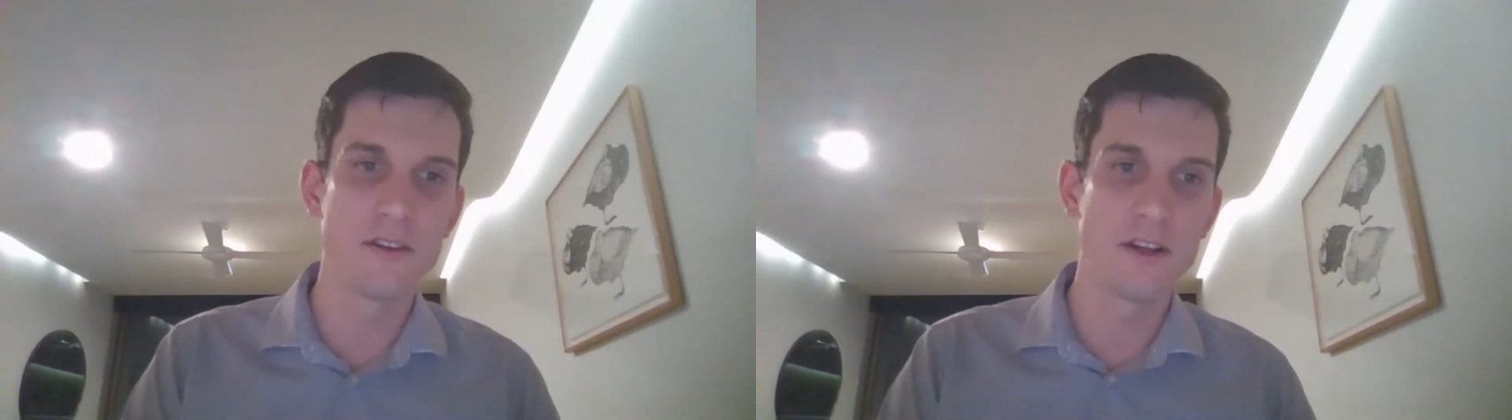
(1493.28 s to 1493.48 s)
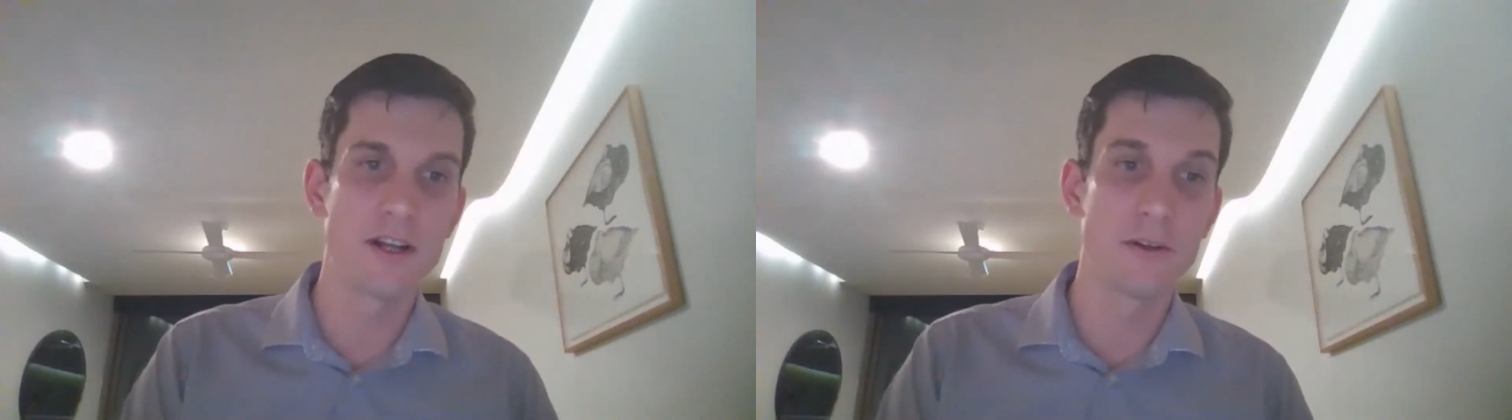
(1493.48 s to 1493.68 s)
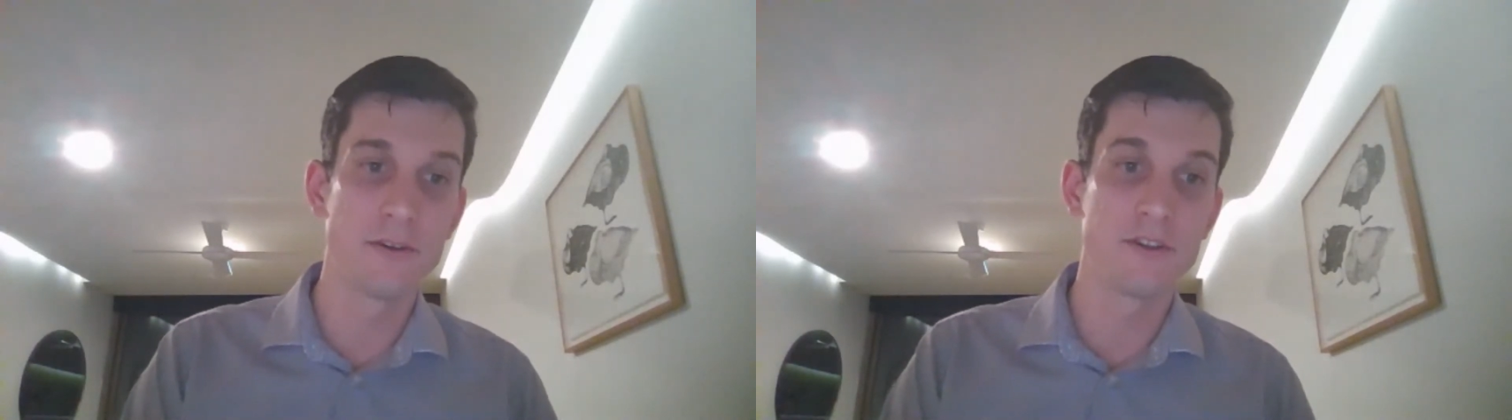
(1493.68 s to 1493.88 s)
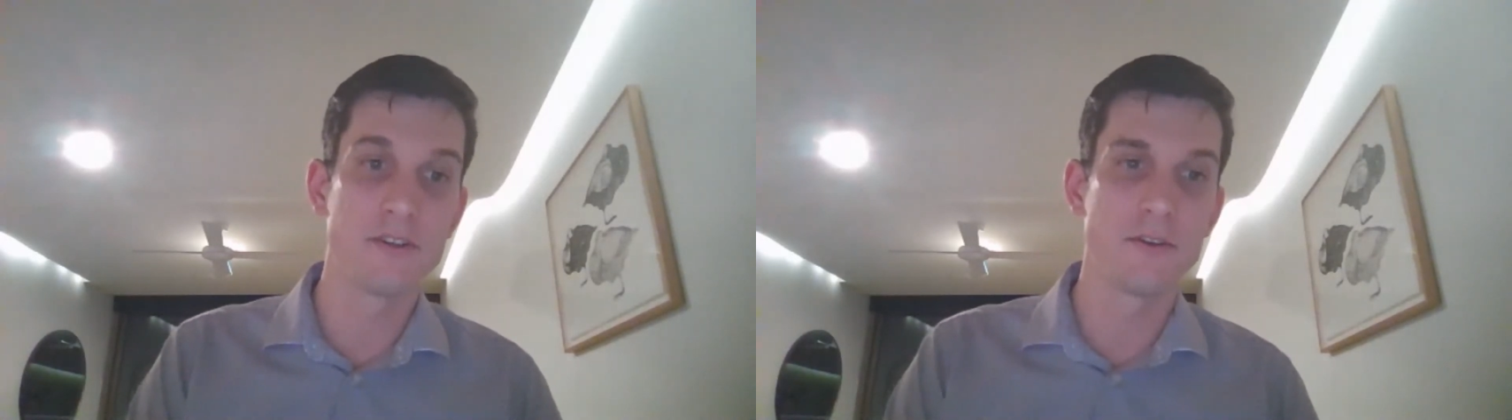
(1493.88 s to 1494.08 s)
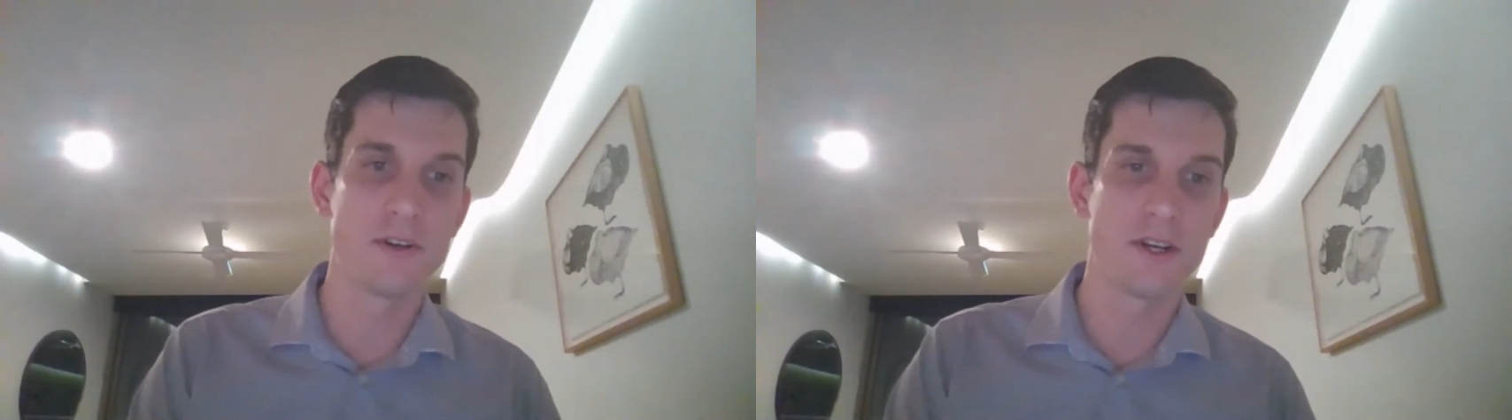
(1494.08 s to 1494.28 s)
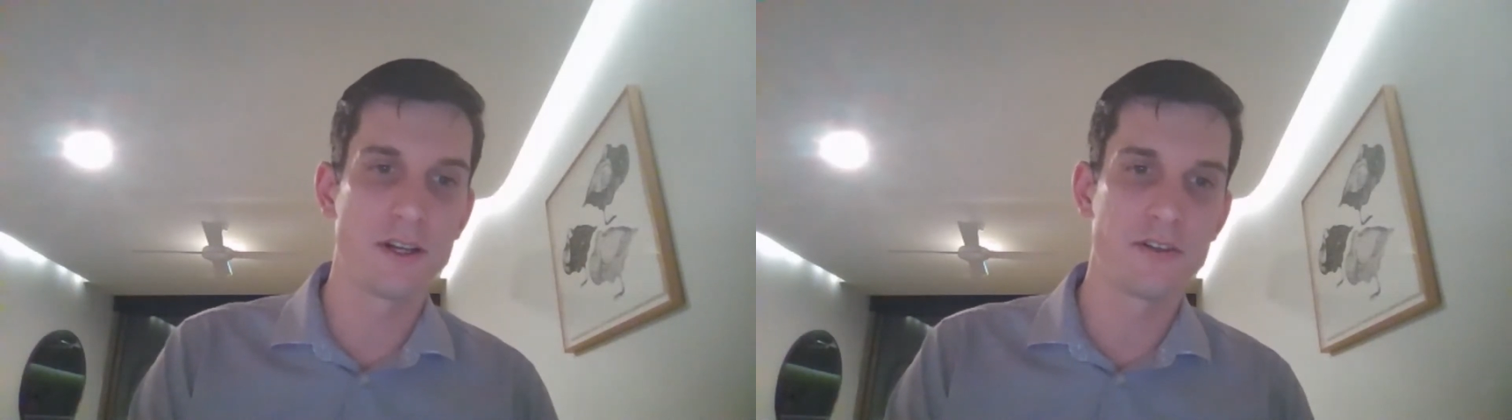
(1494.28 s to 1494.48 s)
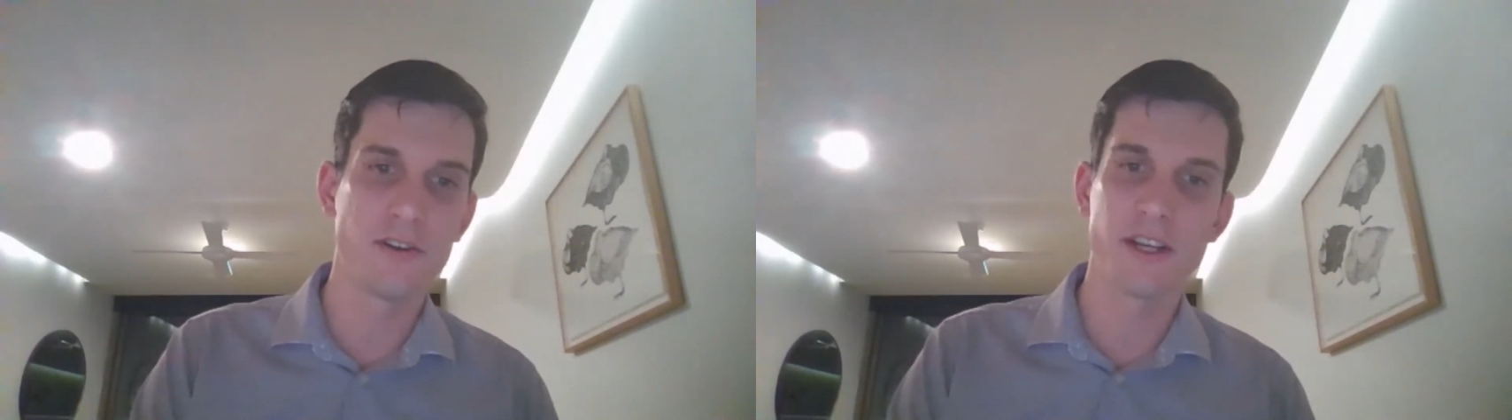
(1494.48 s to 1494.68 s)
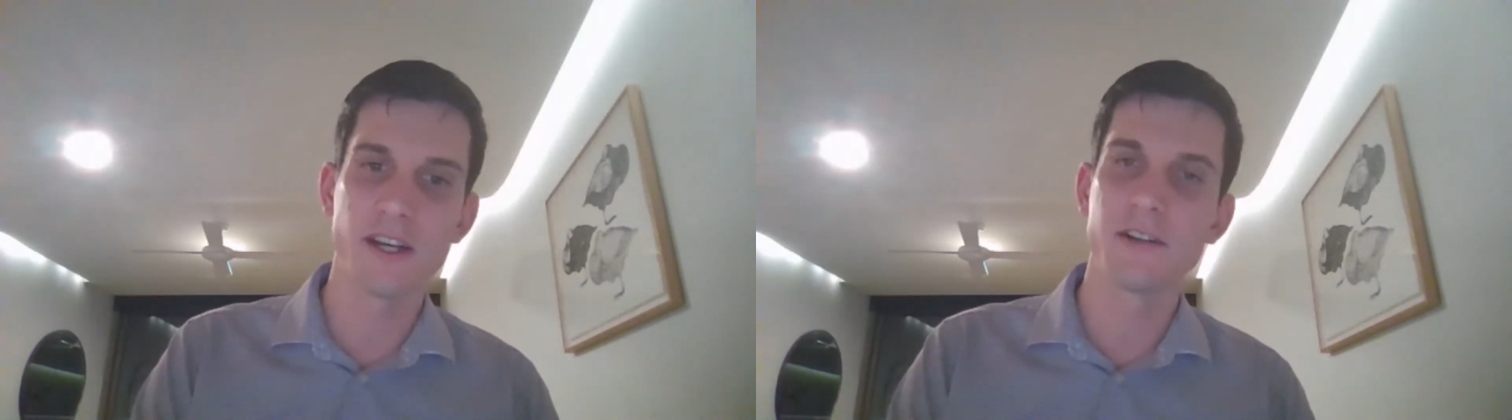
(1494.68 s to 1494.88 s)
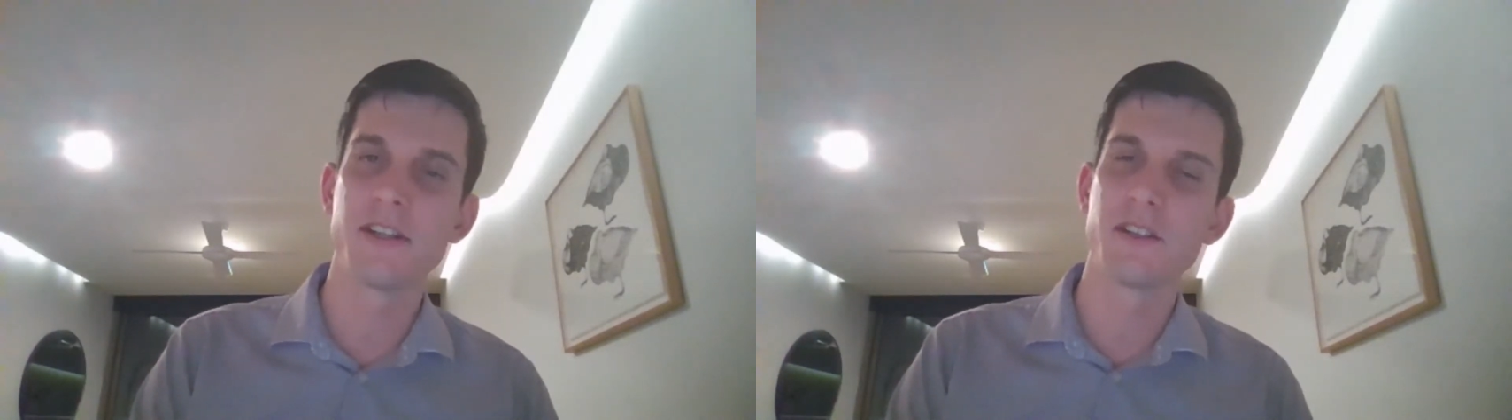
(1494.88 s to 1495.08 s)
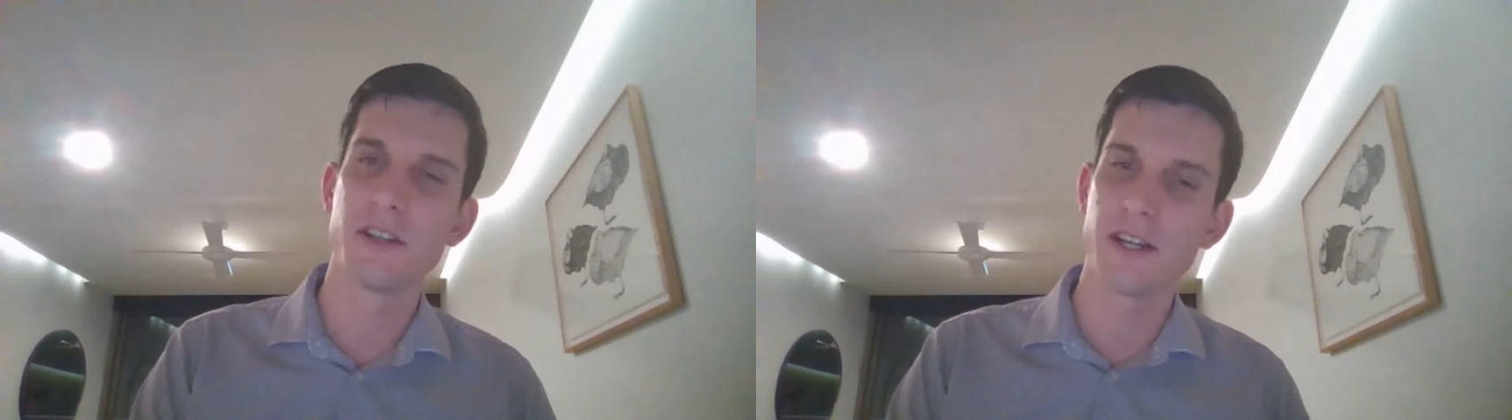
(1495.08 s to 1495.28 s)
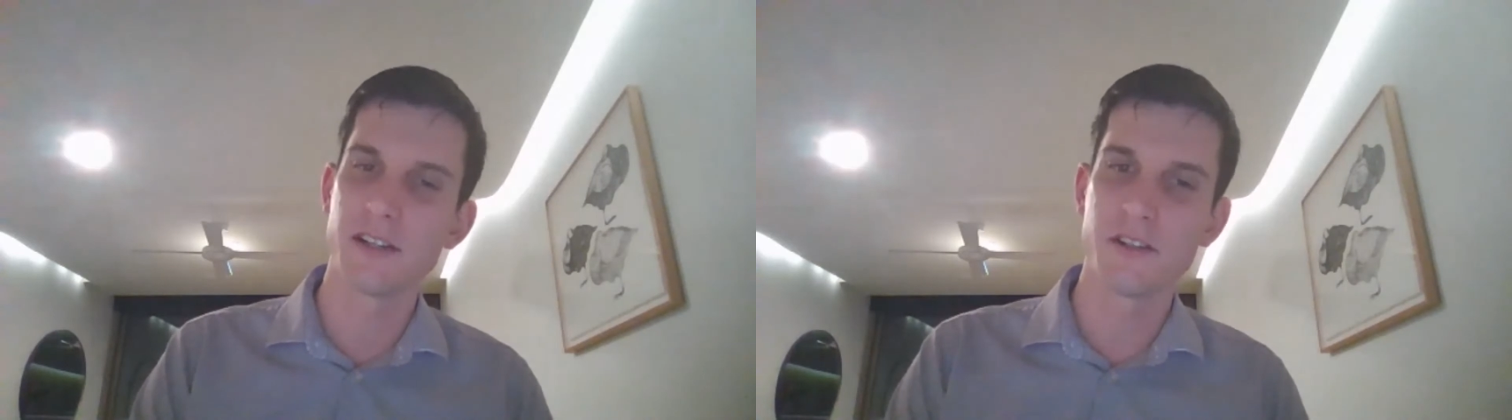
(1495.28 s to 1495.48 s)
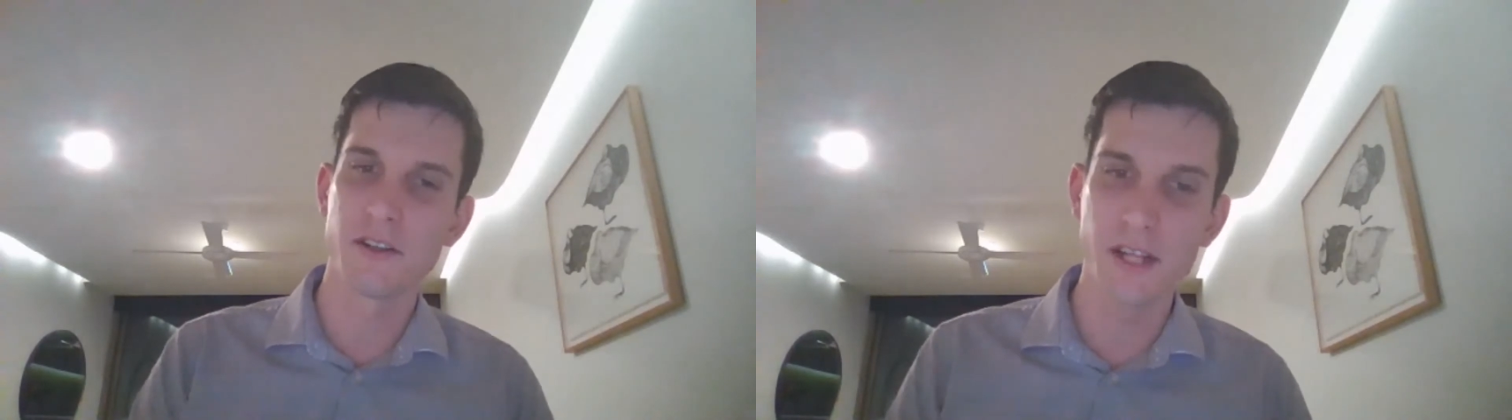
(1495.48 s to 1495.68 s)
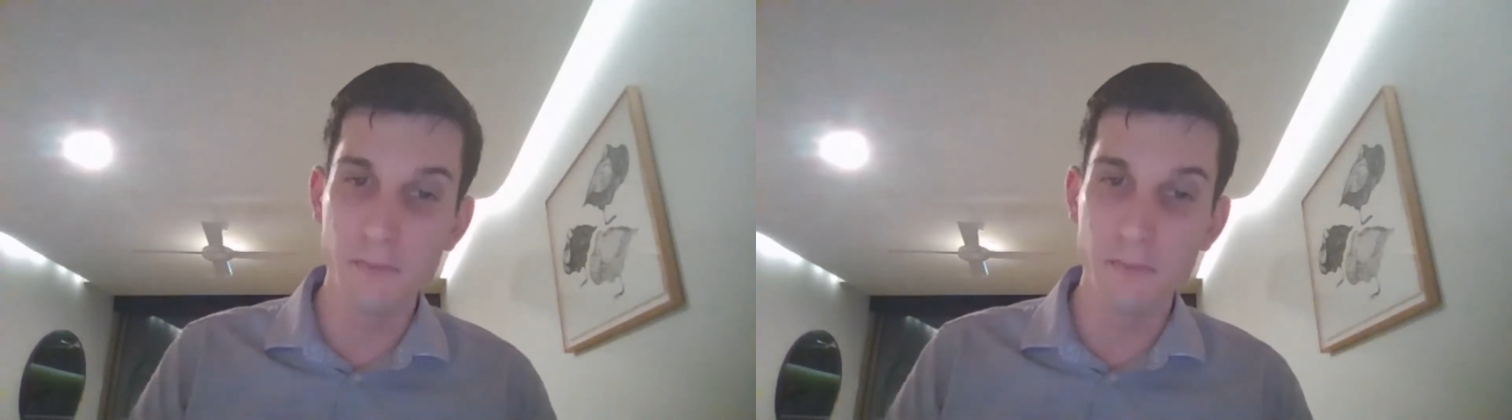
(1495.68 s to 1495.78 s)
alluded to, turning our attention now to